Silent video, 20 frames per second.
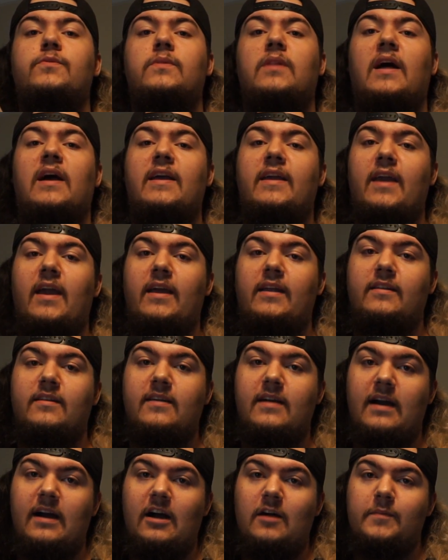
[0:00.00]
like and
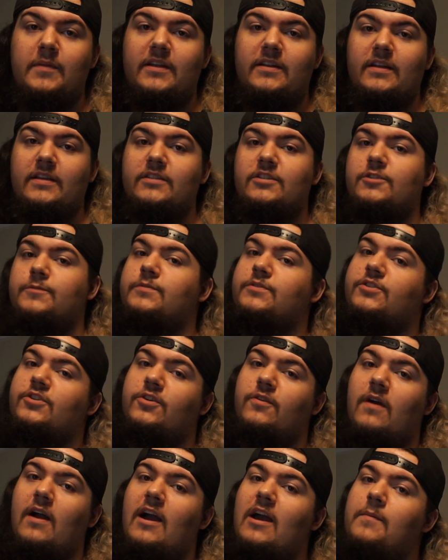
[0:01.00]
comment and
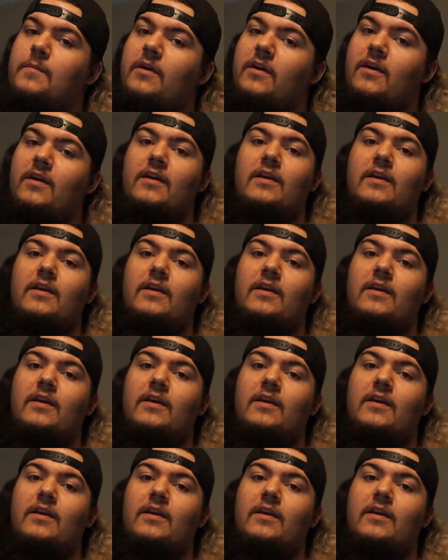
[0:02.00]
subscribe.